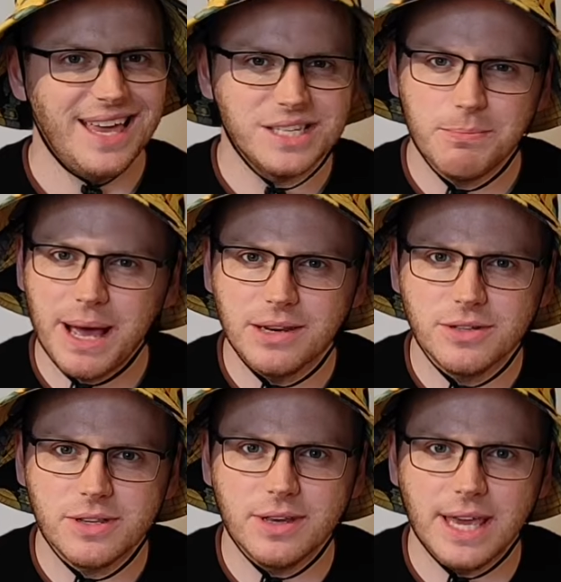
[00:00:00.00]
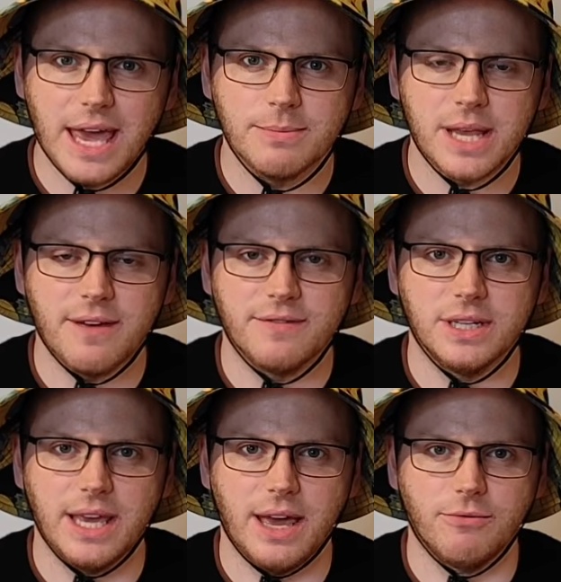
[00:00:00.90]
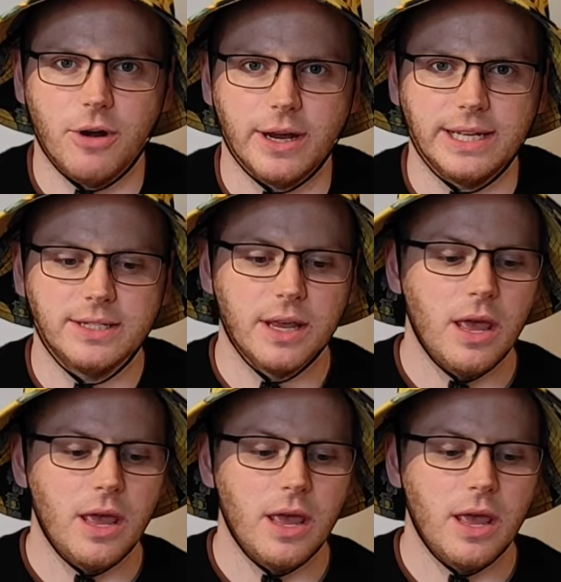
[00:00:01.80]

It's a balance that games have to get right.